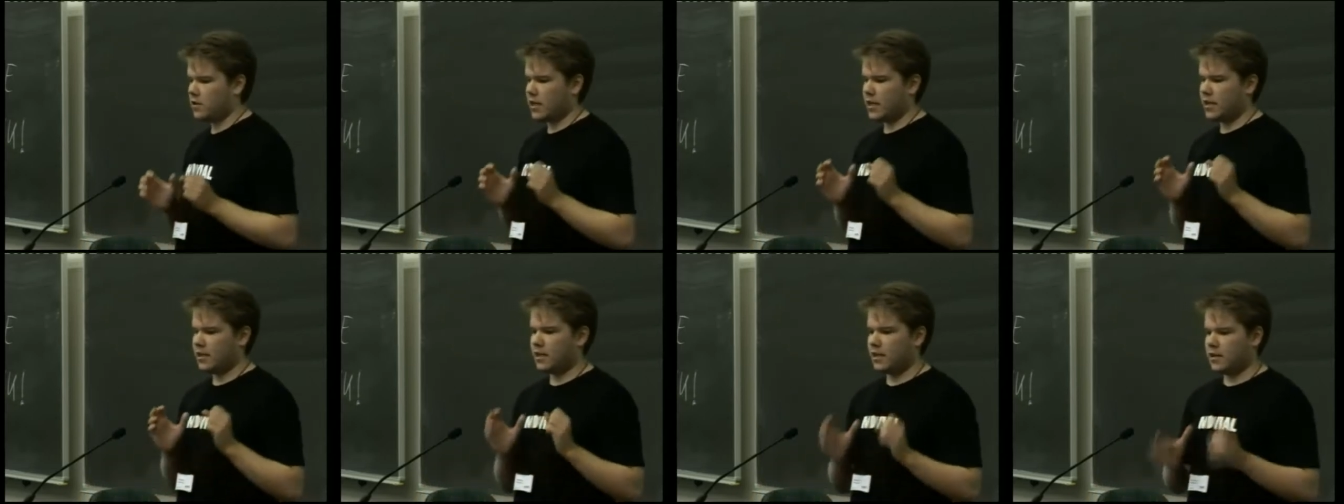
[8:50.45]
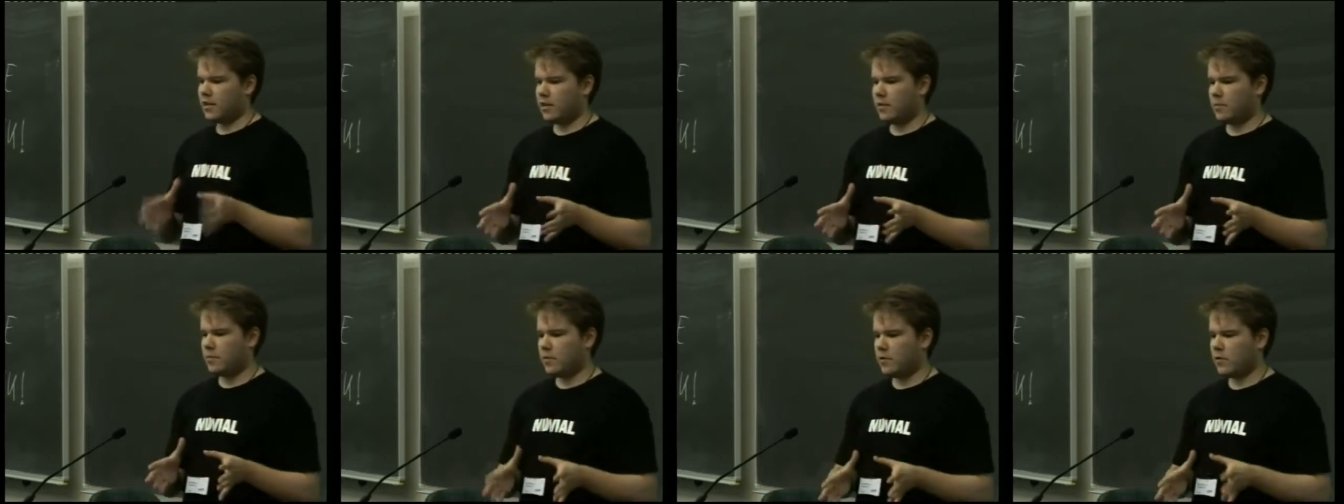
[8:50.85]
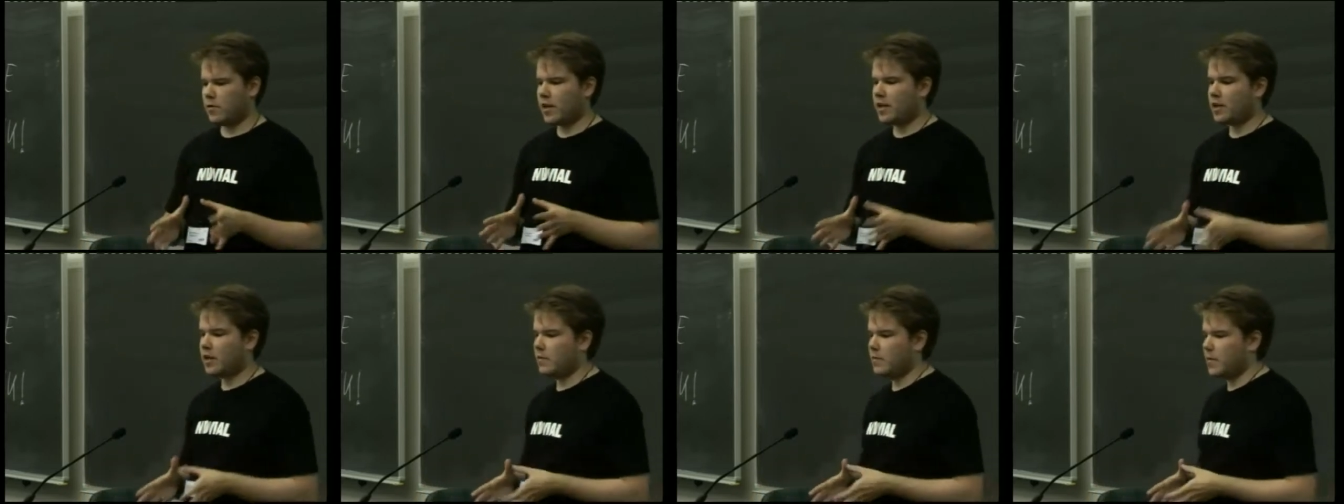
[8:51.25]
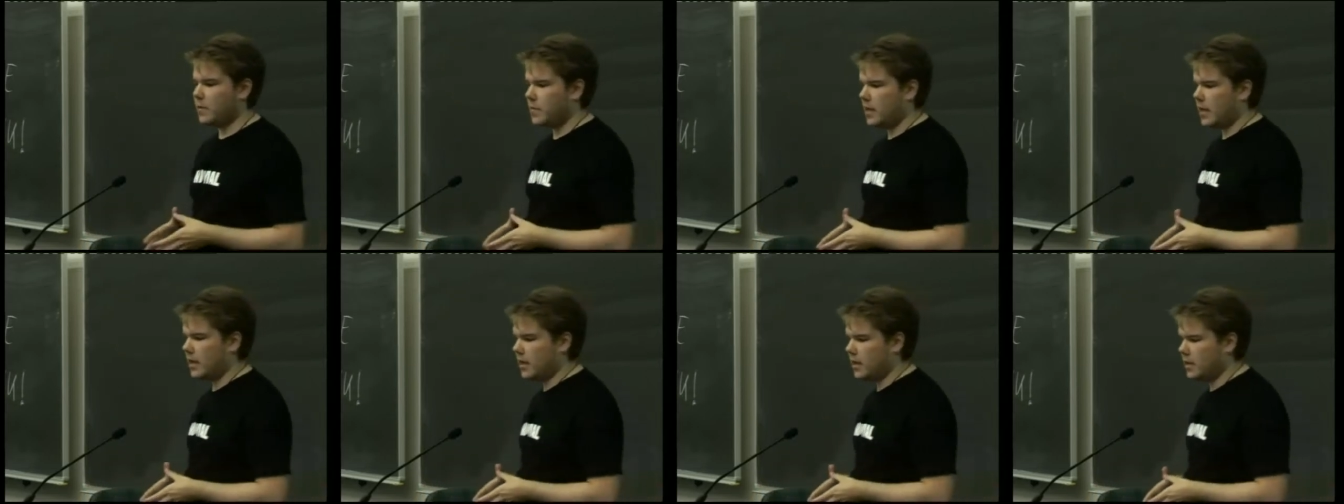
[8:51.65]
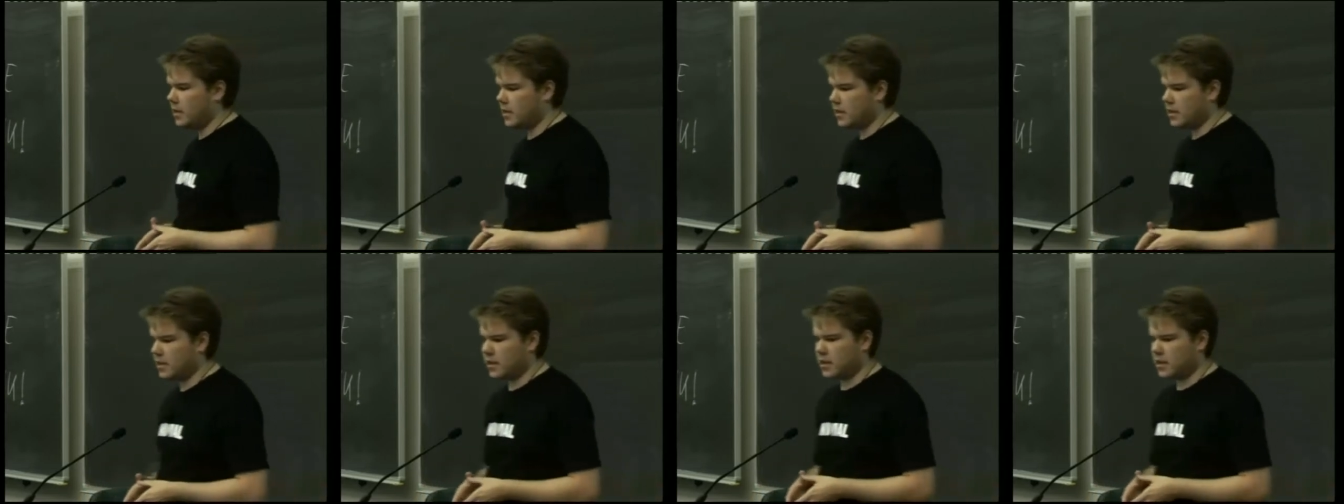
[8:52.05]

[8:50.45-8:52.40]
need their runtime dependencies.